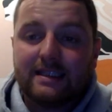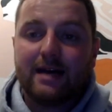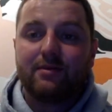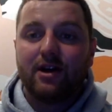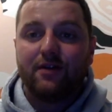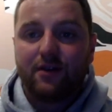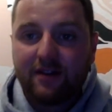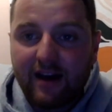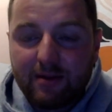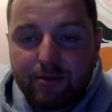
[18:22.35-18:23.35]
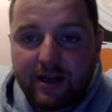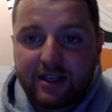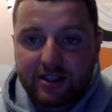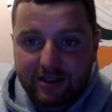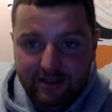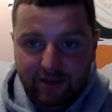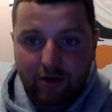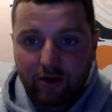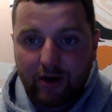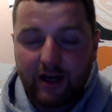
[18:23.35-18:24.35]
Let me know if you did any predictions,
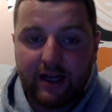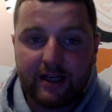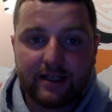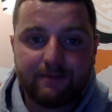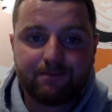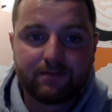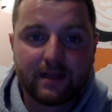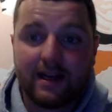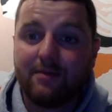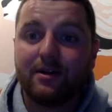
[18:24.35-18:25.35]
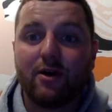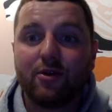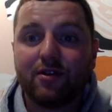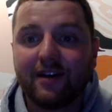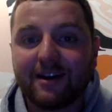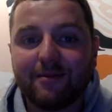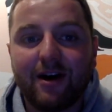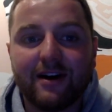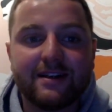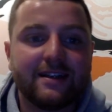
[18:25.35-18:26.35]
or let me know what you think of
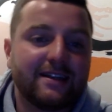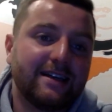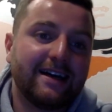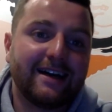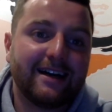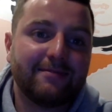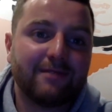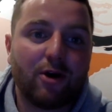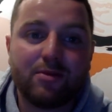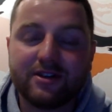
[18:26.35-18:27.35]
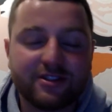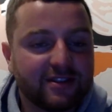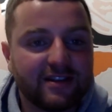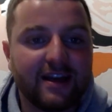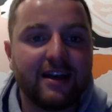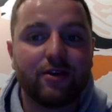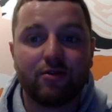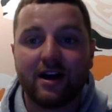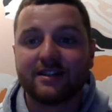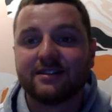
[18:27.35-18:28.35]
mine. Um, I'll be interested to hear your
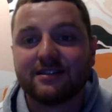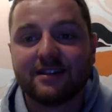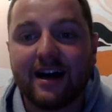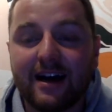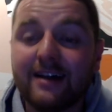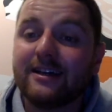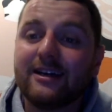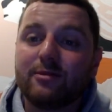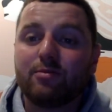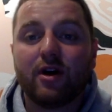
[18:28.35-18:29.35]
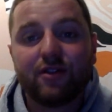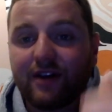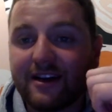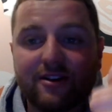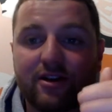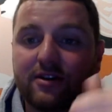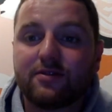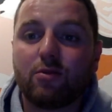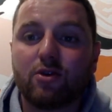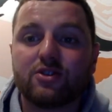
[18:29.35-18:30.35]
reactions to that. But thank you guys
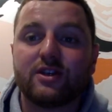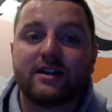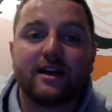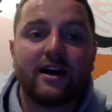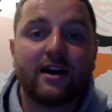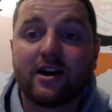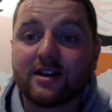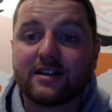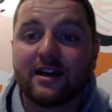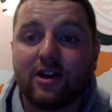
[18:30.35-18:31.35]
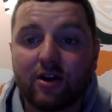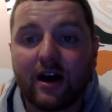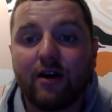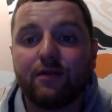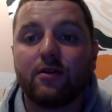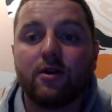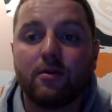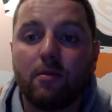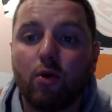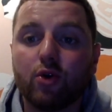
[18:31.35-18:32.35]
for watching. Uh, like I said, look out for
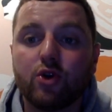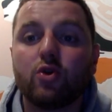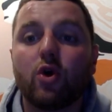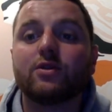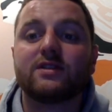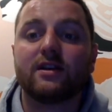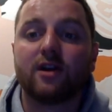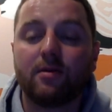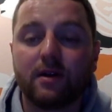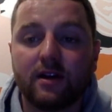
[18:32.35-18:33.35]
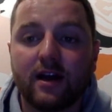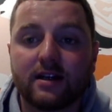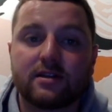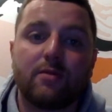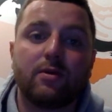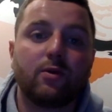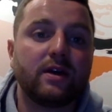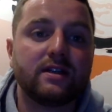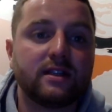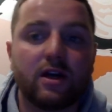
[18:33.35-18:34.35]
more new content coming the next couple of
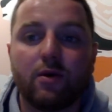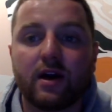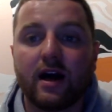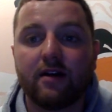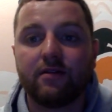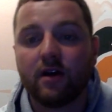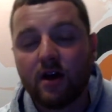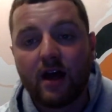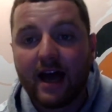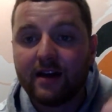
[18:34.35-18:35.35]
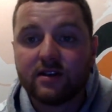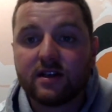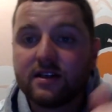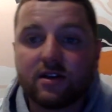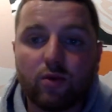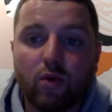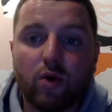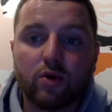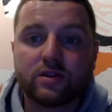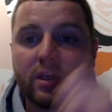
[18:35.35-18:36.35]
weeks. You know, we're going to have end of season
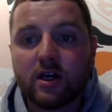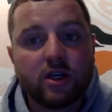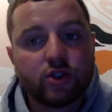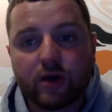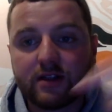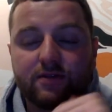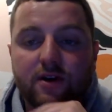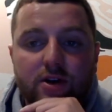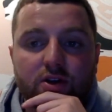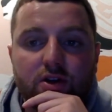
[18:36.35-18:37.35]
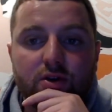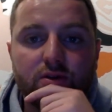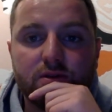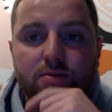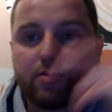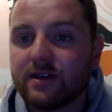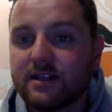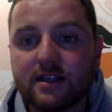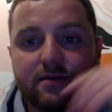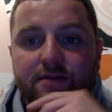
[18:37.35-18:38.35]
awards, transfer news,
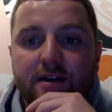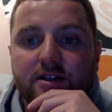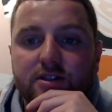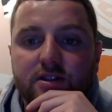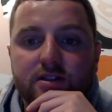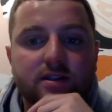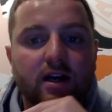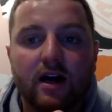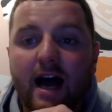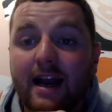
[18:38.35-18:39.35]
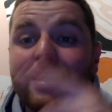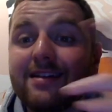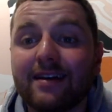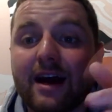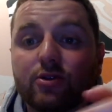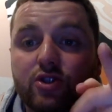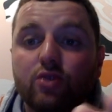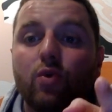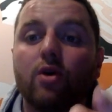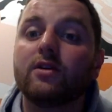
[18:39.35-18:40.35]
pre-season fixtures, uh, and anything else
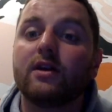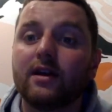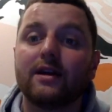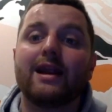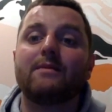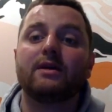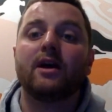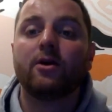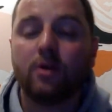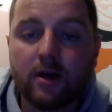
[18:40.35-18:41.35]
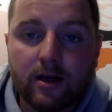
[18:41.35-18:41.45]
you want, let me know.